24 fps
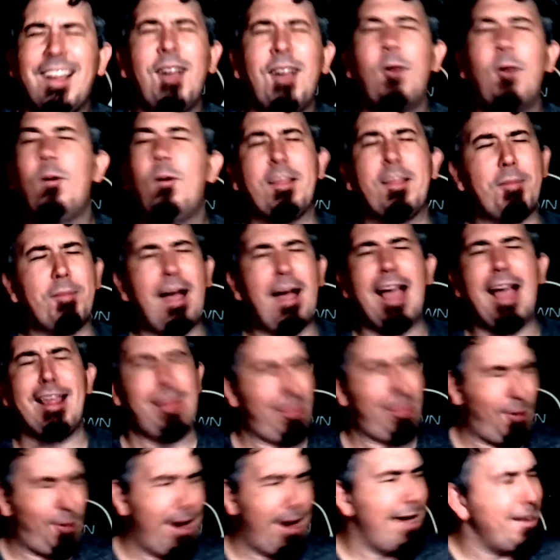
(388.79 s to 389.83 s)
With my
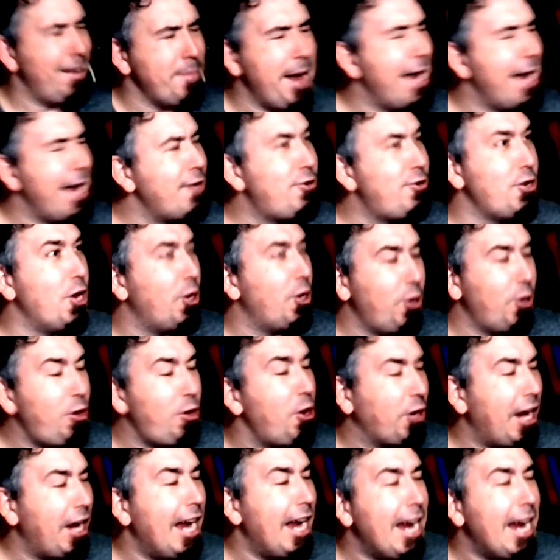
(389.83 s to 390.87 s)
three-dimensional
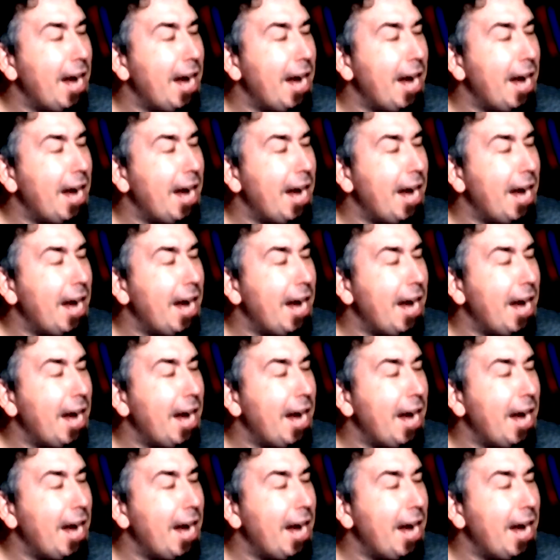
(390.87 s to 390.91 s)
looking